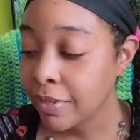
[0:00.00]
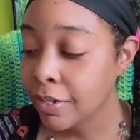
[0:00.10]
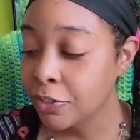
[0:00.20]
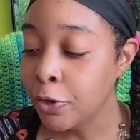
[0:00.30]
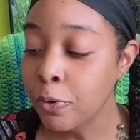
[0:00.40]

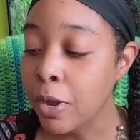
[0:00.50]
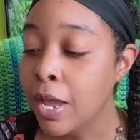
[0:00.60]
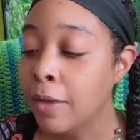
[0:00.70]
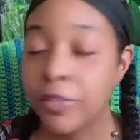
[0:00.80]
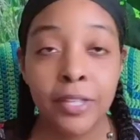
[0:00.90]
So
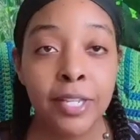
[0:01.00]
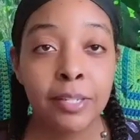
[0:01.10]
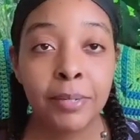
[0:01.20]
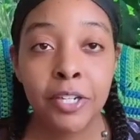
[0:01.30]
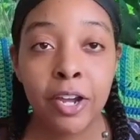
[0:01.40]
the things I'm
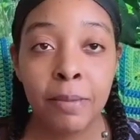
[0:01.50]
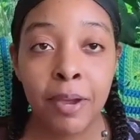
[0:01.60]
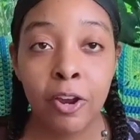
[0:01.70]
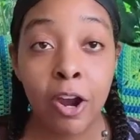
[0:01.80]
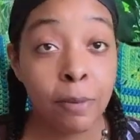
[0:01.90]
going to talk
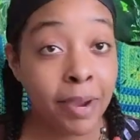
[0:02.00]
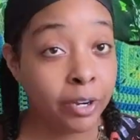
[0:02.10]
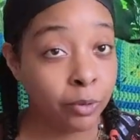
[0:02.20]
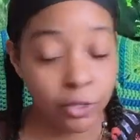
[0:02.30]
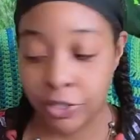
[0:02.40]
about are my
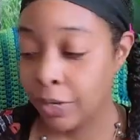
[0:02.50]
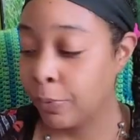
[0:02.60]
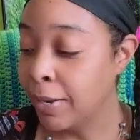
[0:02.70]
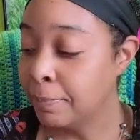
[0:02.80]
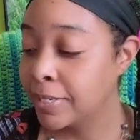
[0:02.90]
crochet
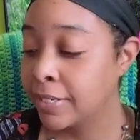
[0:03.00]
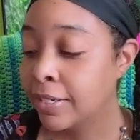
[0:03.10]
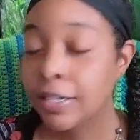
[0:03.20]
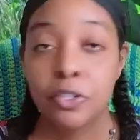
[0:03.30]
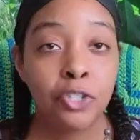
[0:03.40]
WIPs,
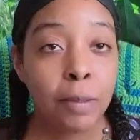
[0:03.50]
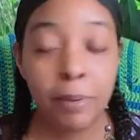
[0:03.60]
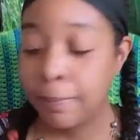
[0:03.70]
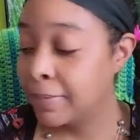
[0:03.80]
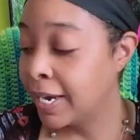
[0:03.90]
shop
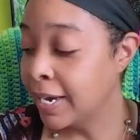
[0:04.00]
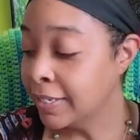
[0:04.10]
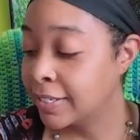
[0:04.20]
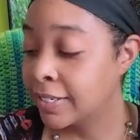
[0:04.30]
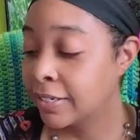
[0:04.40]

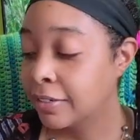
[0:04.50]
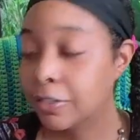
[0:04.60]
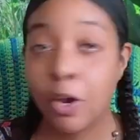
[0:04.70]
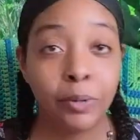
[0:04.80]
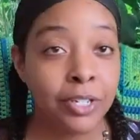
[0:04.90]
updates,
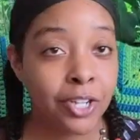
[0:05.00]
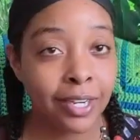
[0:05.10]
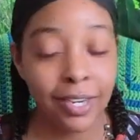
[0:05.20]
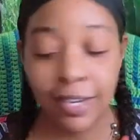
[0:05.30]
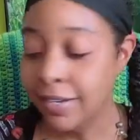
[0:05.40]
Cody
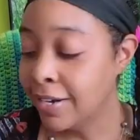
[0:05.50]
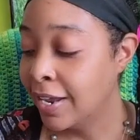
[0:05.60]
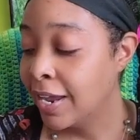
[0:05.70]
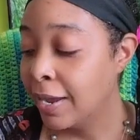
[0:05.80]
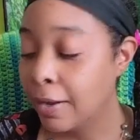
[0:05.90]
check-in,
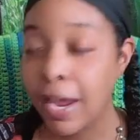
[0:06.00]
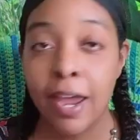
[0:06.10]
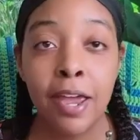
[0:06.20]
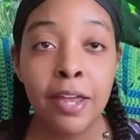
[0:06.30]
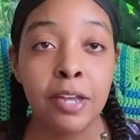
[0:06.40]

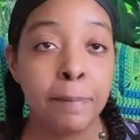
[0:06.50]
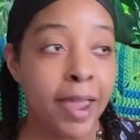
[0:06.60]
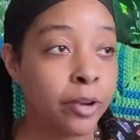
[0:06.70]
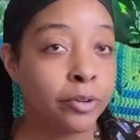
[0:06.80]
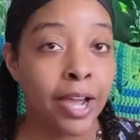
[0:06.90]
and a
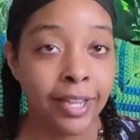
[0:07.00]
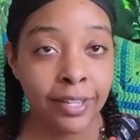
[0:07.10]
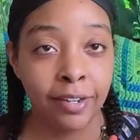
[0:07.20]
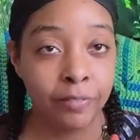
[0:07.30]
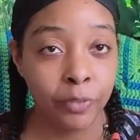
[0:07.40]
pattern
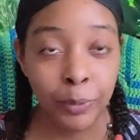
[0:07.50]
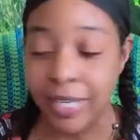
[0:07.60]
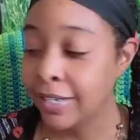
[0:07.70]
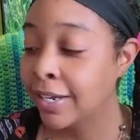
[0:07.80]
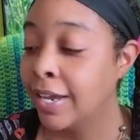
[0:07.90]
highlight of the
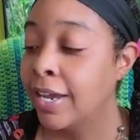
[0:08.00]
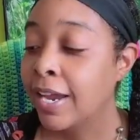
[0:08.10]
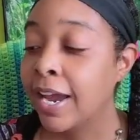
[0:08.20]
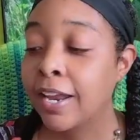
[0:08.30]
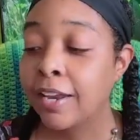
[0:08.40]
week
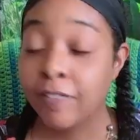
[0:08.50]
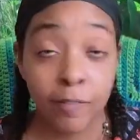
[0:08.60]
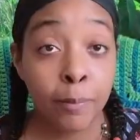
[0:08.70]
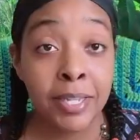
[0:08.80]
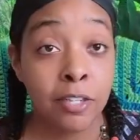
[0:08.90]
and I've
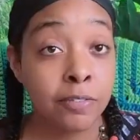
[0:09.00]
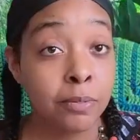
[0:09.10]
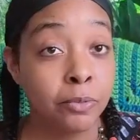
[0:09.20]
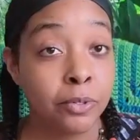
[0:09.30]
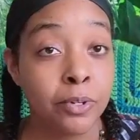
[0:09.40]
given myself
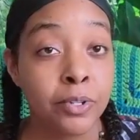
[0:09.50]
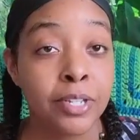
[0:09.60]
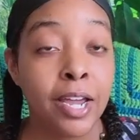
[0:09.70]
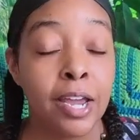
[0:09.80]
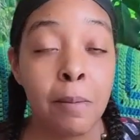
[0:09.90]
some rules.
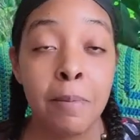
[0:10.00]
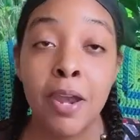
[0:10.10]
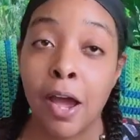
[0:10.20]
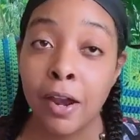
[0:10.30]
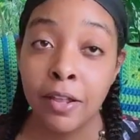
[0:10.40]
I am
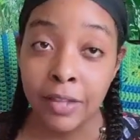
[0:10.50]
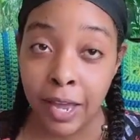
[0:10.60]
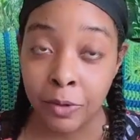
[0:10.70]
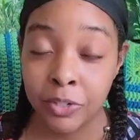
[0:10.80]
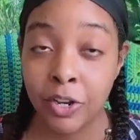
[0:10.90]
not
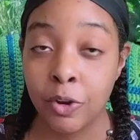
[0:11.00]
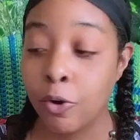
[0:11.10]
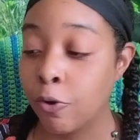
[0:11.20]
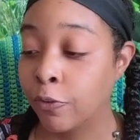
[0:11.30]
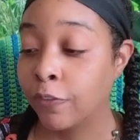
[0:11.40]
allowed to go
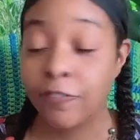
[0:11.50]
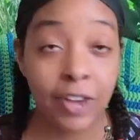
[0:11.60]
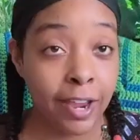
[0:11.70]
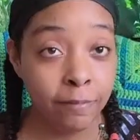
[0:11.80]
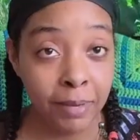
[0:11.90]
over
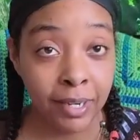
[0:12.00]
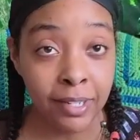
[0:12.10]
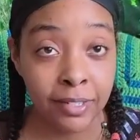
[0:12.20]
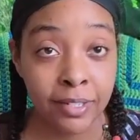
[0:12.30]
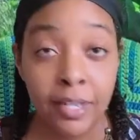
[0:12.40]
five
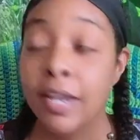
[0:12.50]
minutes,